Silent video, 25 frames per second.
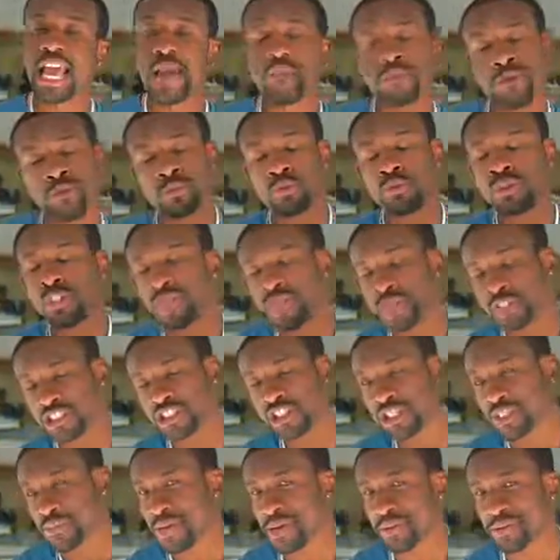and people will
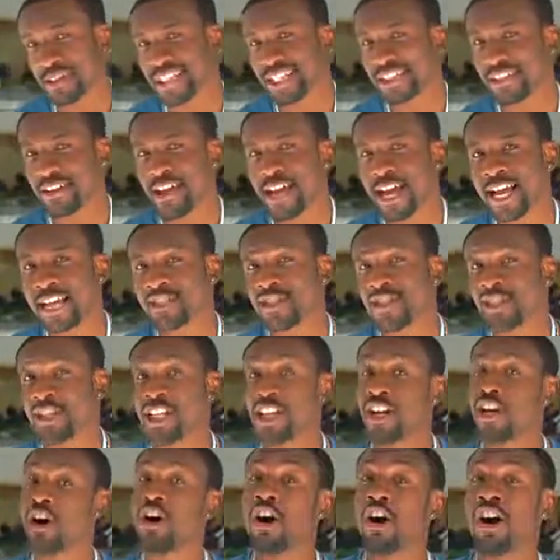officially be able to get their hands on
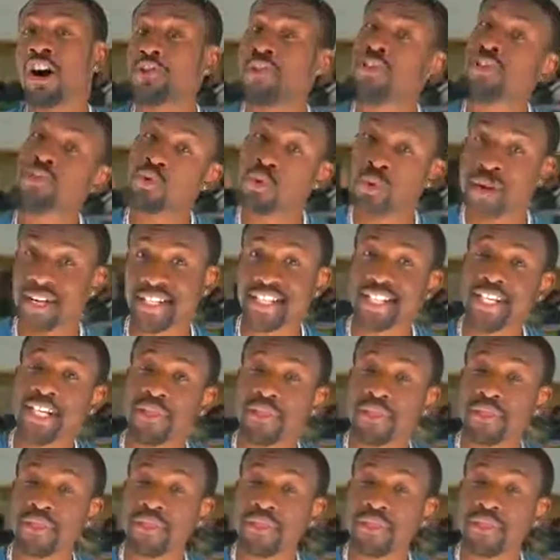it on the 20th.